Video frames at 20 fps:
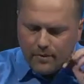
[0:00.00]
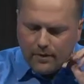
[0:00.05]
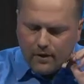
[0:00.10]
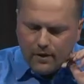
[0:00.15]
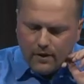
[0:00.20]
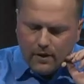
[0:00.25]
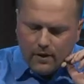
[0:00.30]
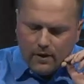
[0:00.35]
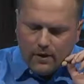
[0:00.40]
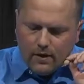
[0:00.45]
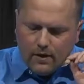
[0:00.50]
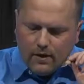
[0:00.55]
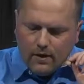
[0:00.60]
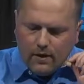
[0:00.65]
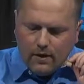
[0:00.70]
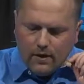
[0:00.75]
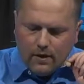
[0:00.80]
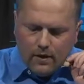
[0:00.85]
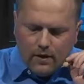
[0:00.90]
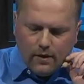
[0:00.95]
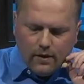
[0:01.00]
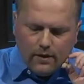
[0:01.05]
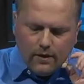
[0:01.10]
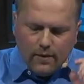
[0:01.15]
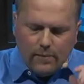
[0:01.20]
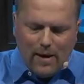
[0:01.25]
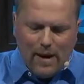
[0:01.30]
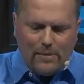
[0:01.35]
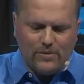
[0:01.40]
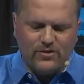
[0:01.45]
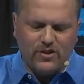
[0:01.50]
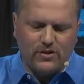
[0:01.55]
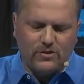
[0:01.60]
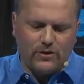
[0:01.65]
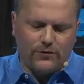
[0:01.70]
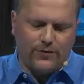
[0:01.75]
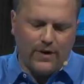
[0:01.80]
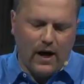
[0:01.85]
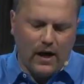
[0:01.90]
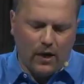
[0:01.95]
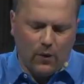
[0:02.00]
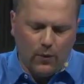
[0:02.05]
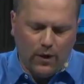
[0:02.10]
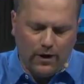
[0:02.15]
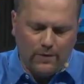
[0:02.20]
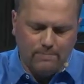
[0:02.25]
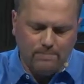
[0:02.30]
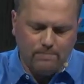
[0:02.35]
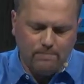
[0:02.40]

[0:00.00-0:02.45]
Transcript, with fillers: The Bible says the following.